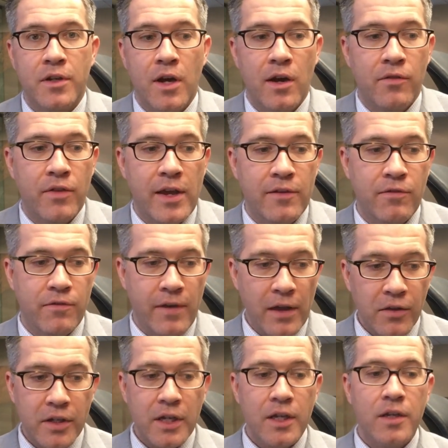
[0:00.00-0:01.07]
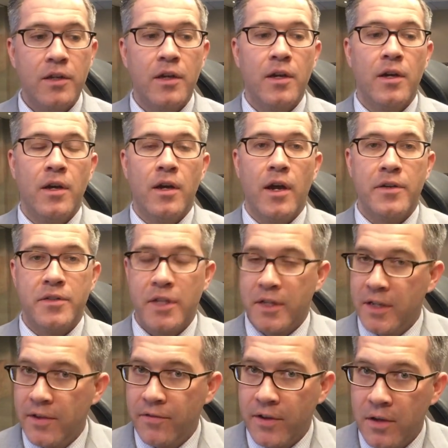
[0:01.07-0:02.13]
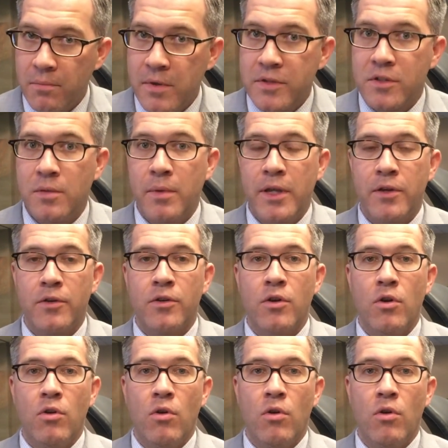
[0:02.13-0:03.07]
of a felony, a significant misdemeanor,